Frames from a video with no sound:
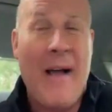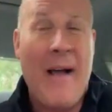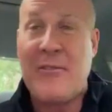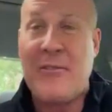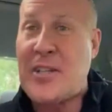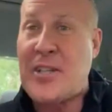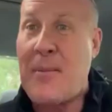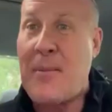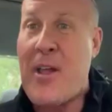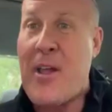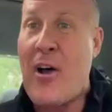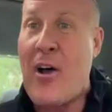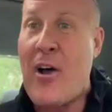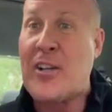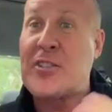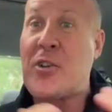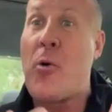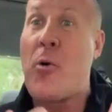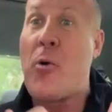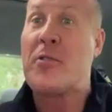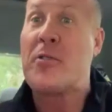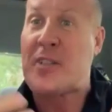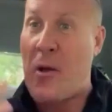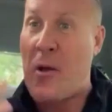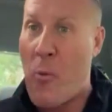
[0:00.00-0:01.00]
I'm somebody
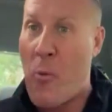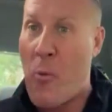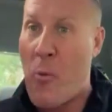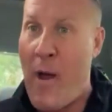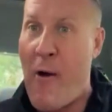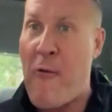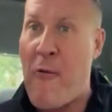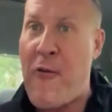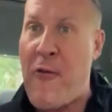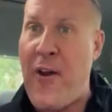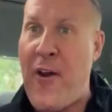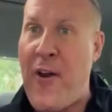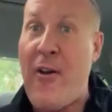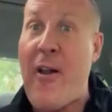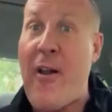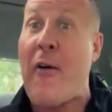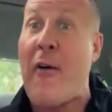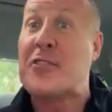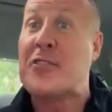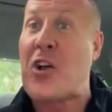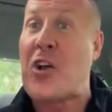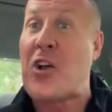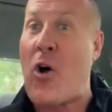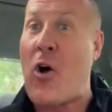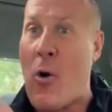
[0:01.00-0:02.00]
also who was on welfare.
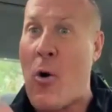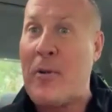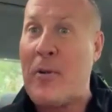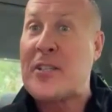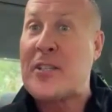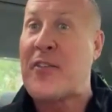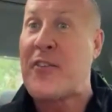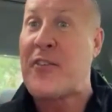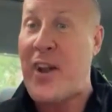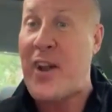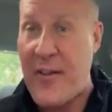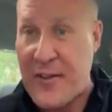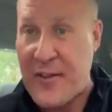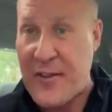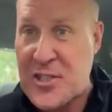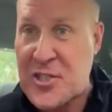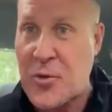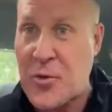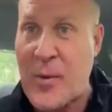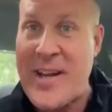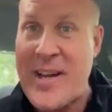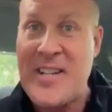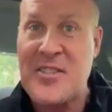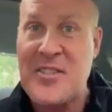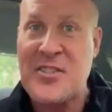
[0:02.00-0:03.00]
I was homeless, living on the
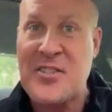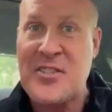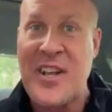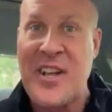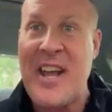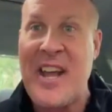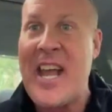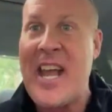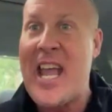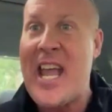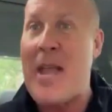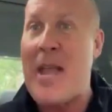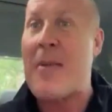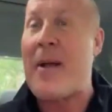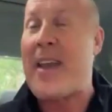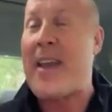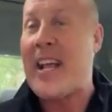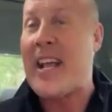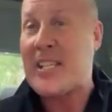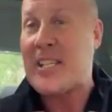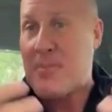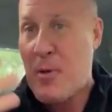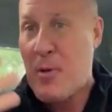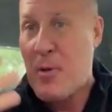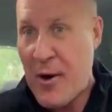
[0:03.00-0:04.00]
streets, eat my
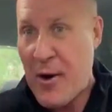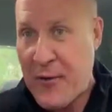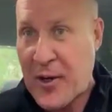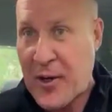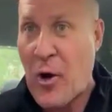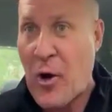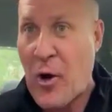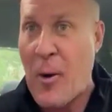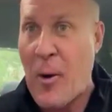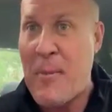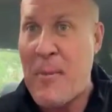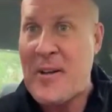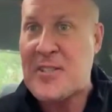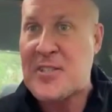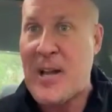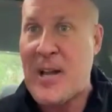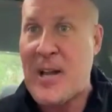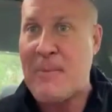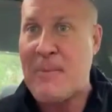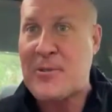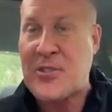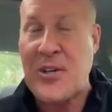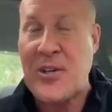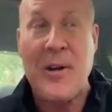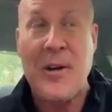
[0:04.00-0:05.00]
next meal of a garbage
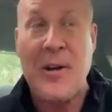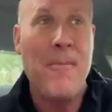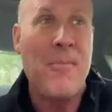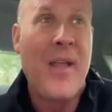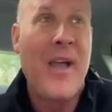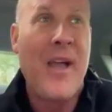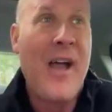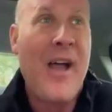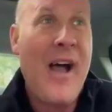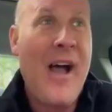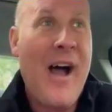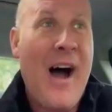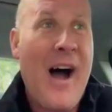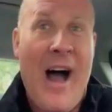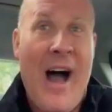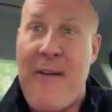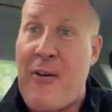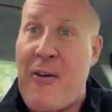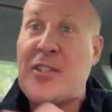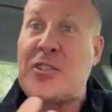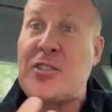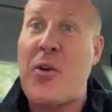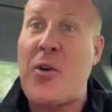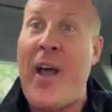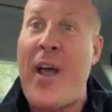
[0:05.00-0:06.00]
dumpster.
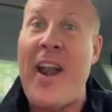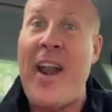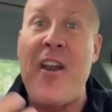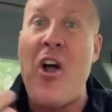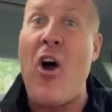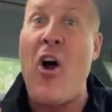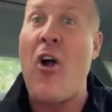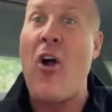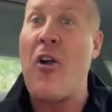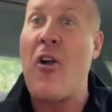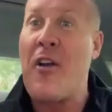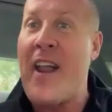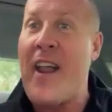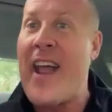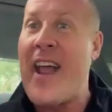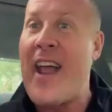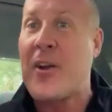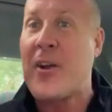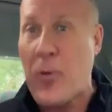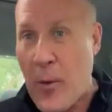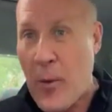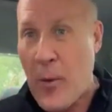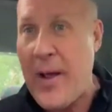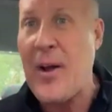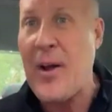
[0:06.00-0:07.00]
I've also had an
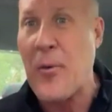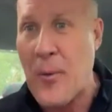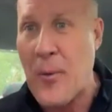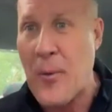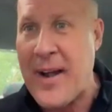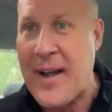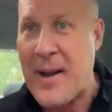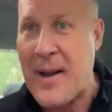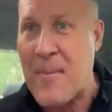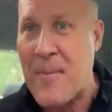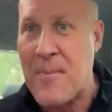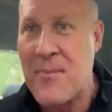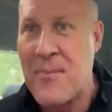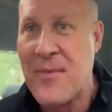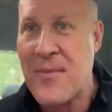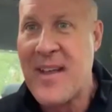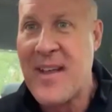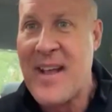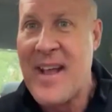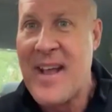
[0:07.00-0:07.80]
R9 credit rating.